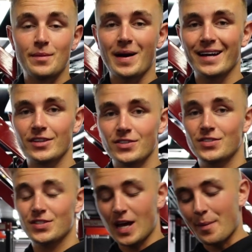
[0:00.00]

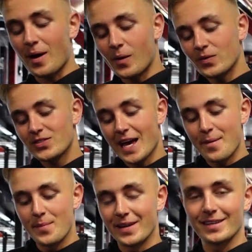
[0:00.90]
minus about
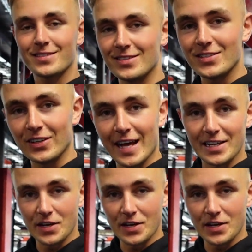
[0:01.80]
10 minutes until Eddie